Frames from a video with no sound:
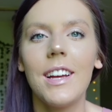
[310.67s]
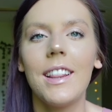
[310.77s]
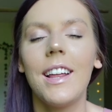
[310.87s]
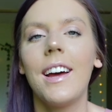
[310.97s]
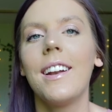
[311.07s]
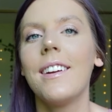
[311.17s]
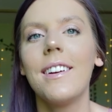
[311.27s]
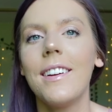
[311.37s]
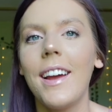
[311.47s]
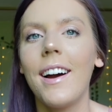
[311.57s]
And then,
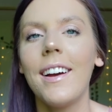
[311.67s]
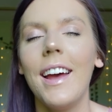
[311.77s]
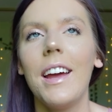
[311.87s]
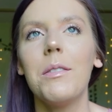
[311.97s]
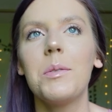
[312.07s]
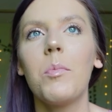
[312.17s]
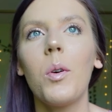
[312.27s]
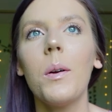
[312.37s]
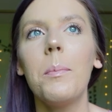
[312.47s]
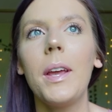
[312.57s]
yeah, it was
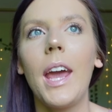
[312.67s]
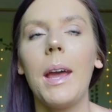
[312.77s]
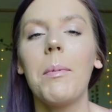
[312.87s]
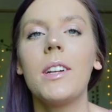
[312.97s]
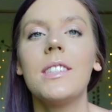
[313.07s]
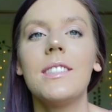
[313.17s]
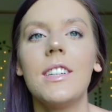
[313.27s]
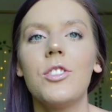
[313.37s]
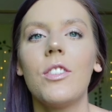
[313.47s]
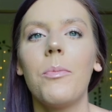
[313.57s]
more became a
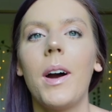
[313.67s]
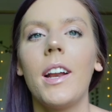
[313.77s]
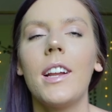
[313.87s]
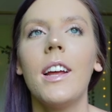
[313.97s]
decision of mine.